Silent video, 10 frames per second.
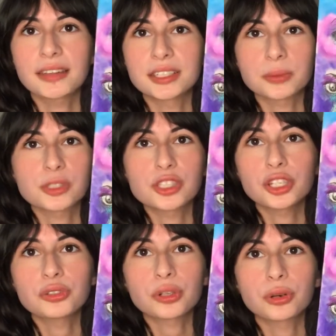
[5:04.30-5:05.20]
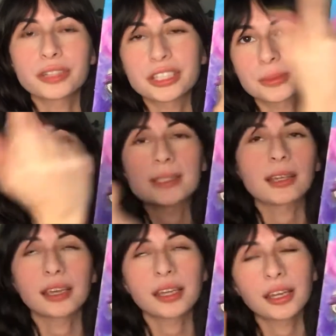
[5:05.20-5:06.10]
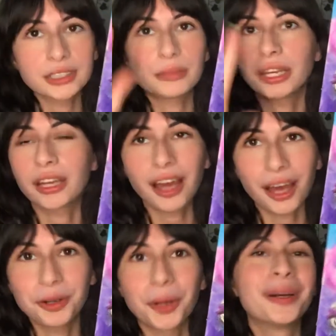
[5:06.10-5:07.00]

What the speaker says: this one's neutral, and this one's like sleeping. I don't know.